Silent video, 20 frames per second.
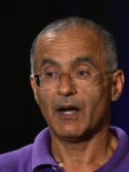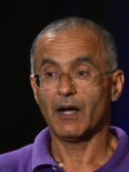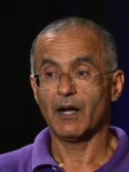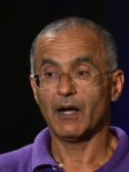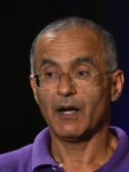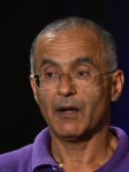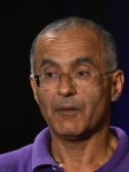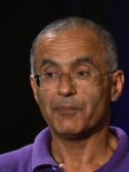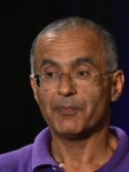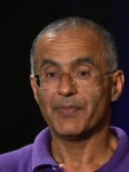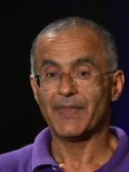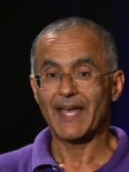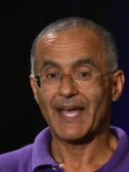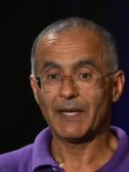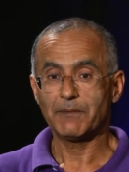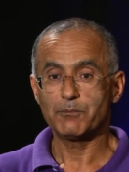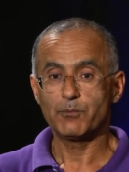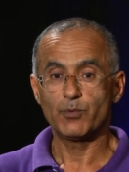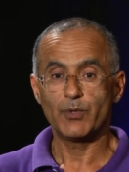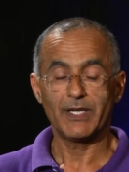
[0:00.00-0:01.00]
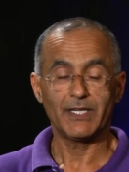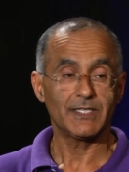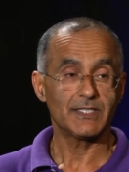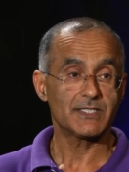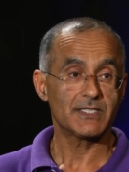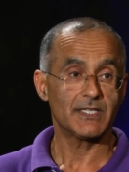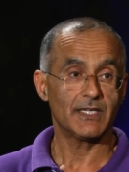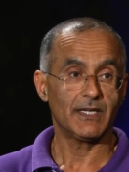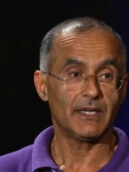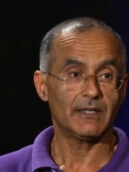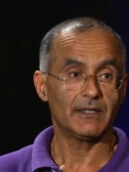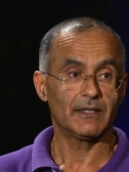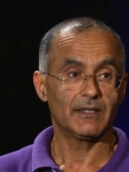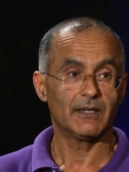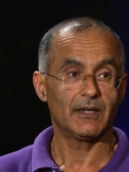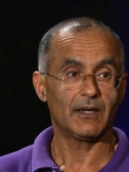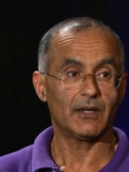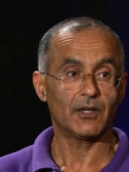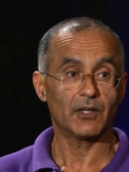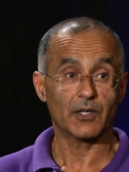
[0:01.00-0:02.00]
Uh, that brings in
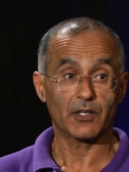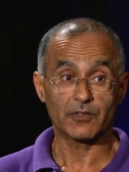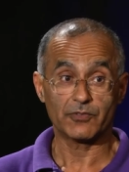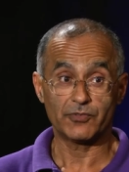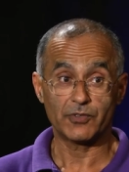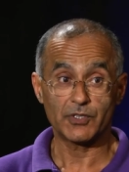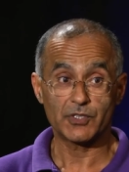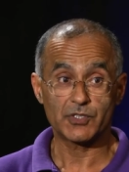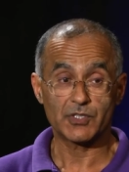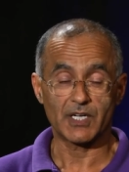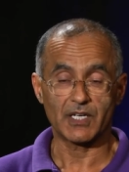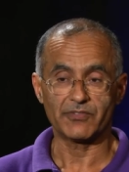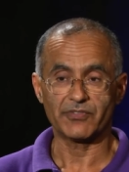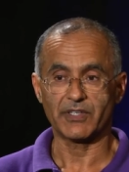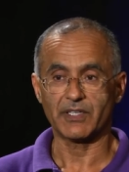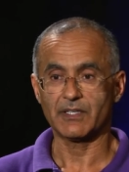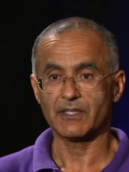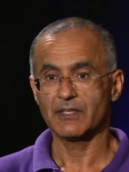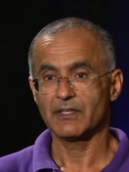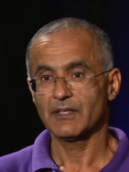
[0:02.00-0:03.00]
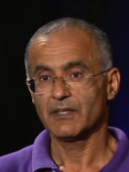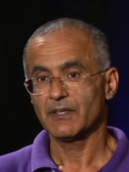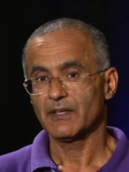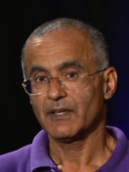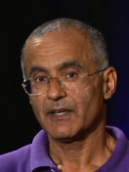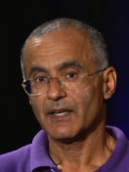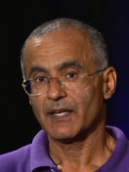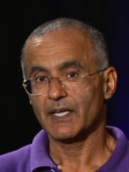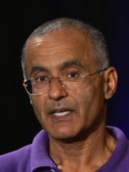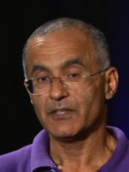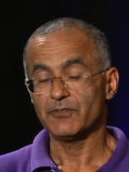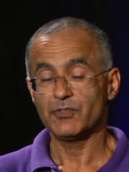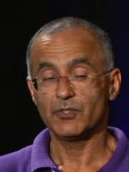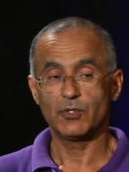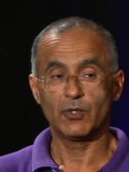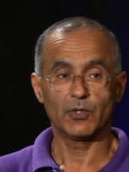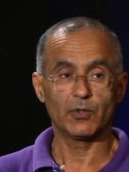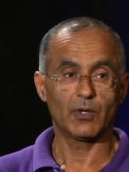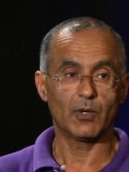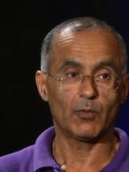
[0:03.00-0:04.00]
a lot of foot traffic. And if
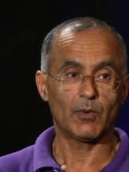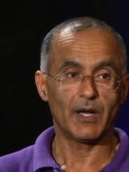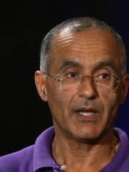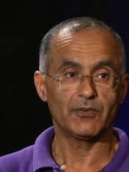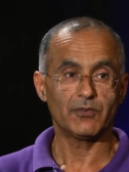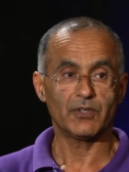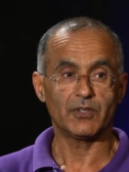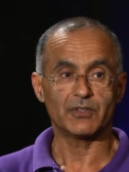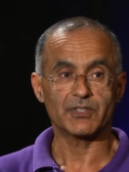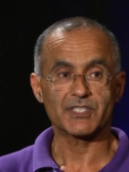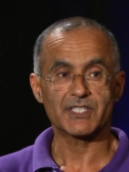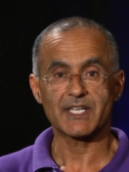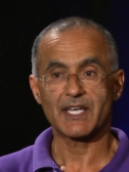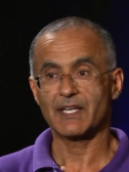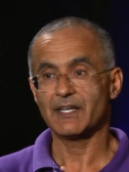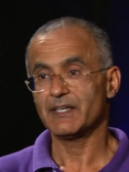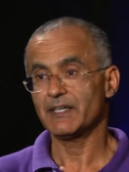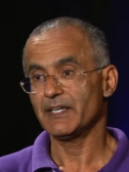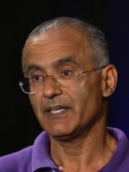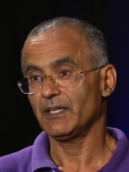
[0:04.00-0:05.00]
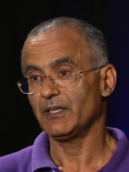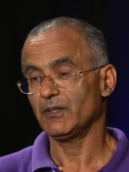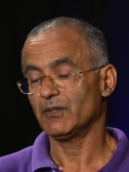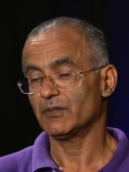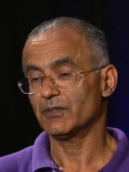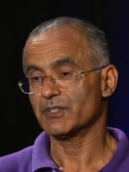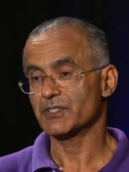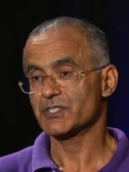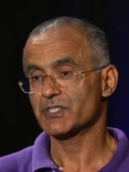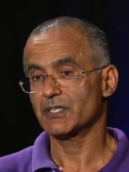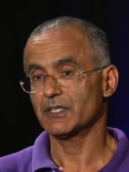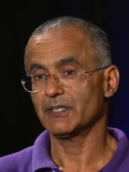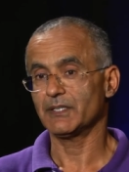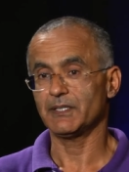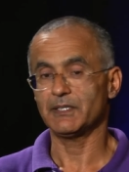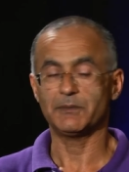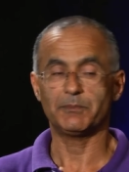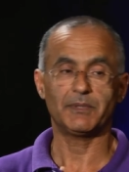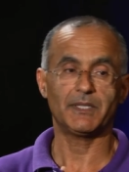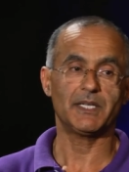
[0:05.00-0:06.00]
you go to a winery or a Saturday or a
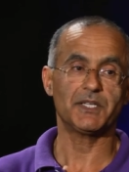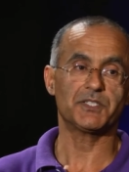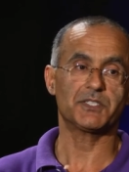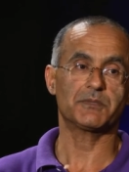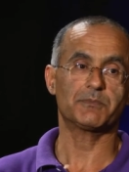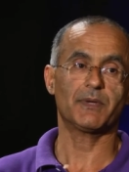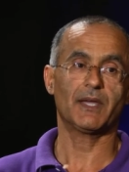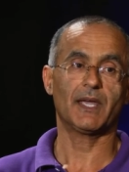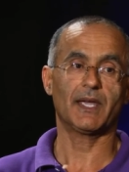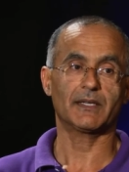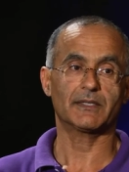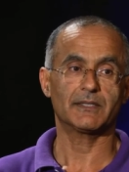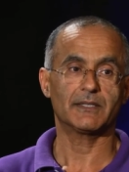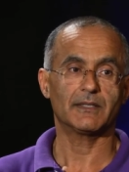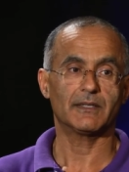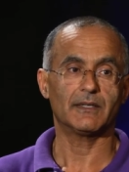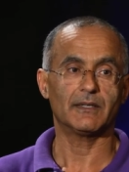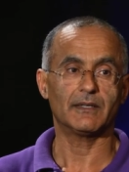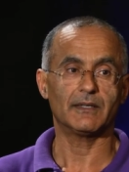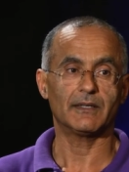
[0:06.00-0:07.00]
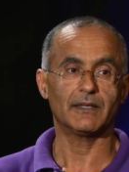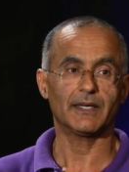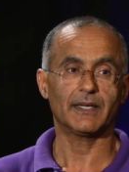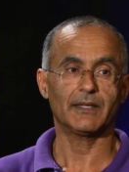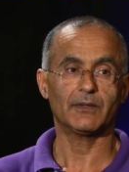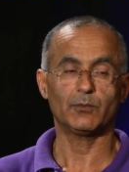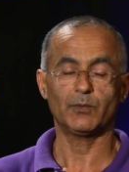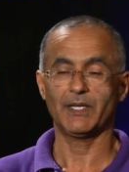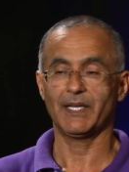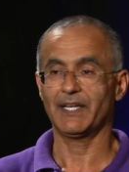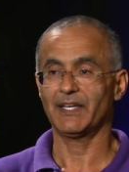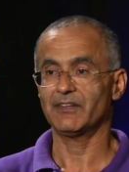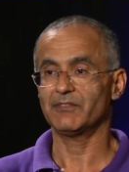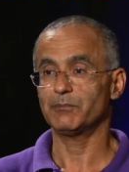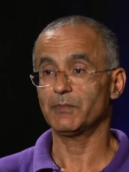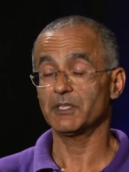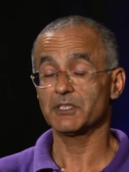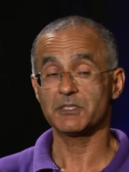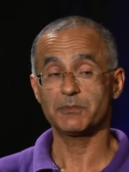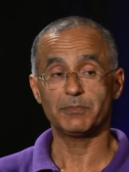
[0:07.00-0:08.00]
Sunday, the place is packed. Uh, and we
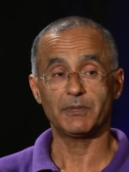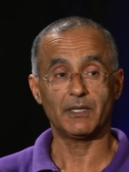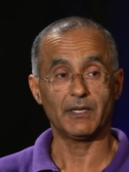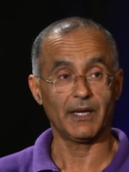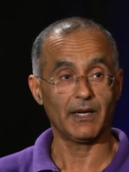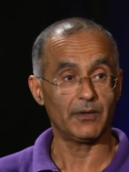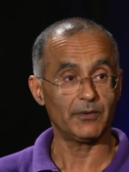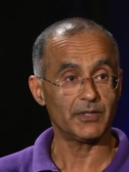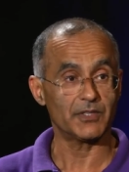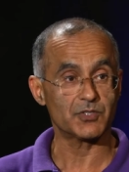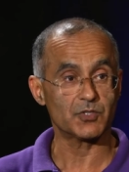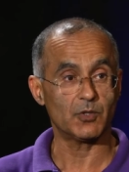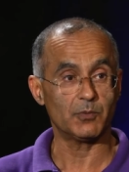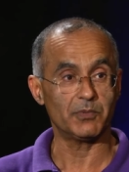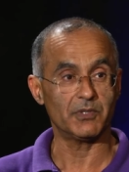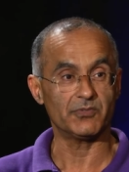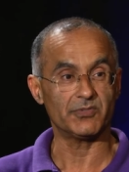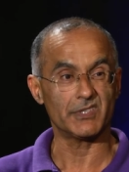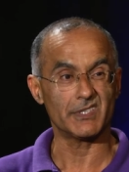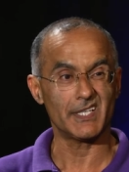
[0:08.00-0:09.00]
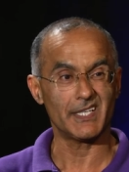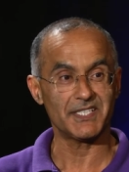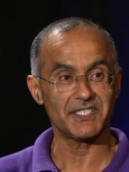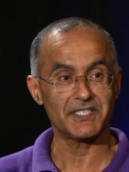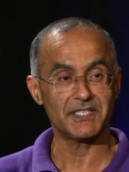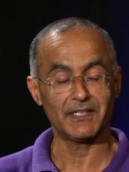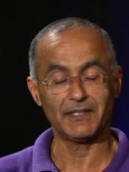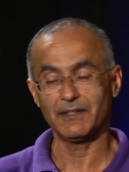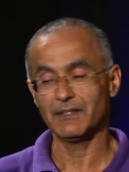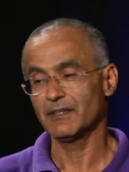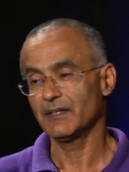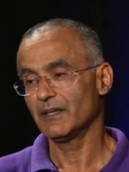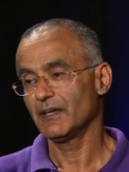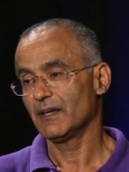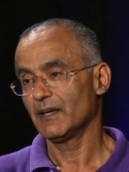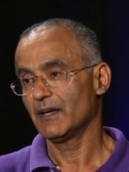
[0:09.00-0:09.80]
have multiple areas open for tasting.